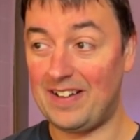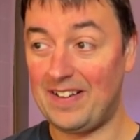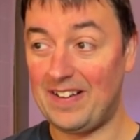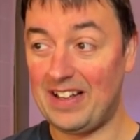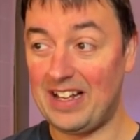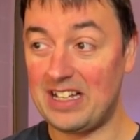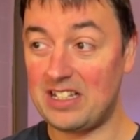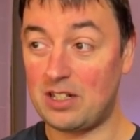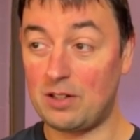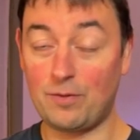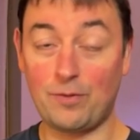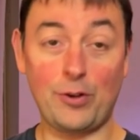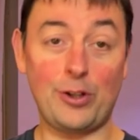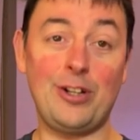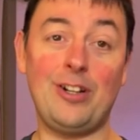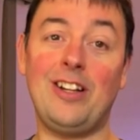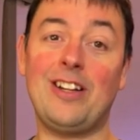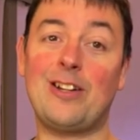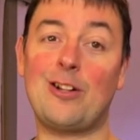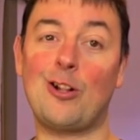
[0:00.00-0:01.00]
It's a
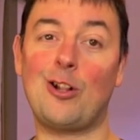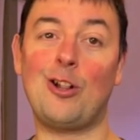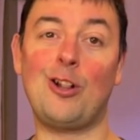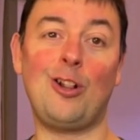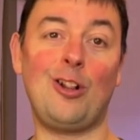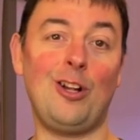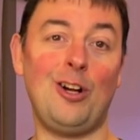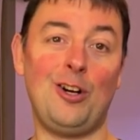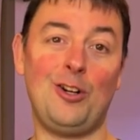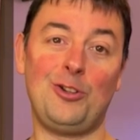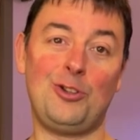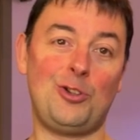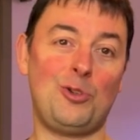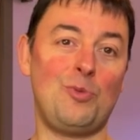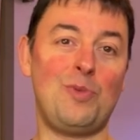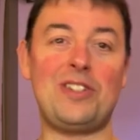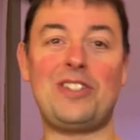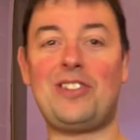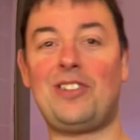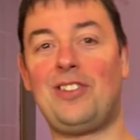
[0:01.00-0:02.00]
fun little
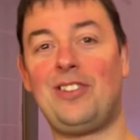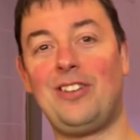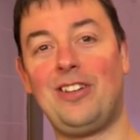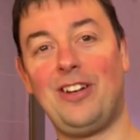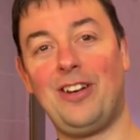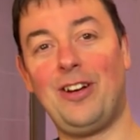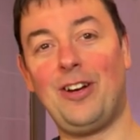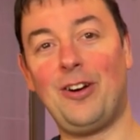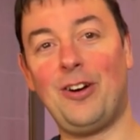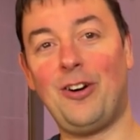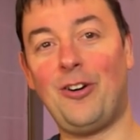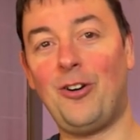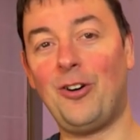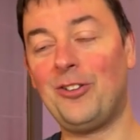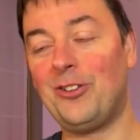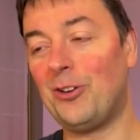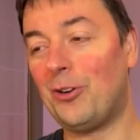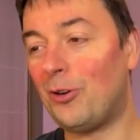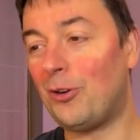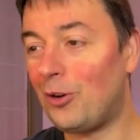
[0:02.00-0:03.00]
twist
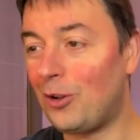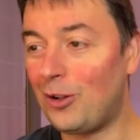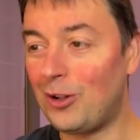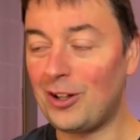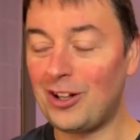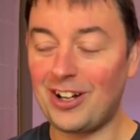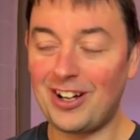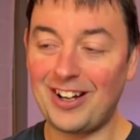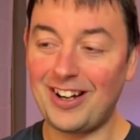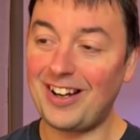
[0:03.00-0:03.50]
on the whole